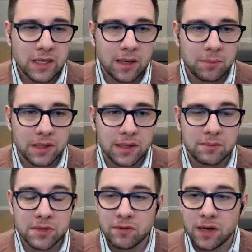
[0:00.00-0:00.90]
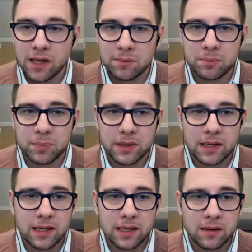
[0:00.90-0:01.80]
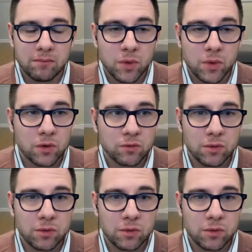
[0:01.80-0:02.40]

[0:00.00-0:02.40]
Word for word: helping them develop uh, more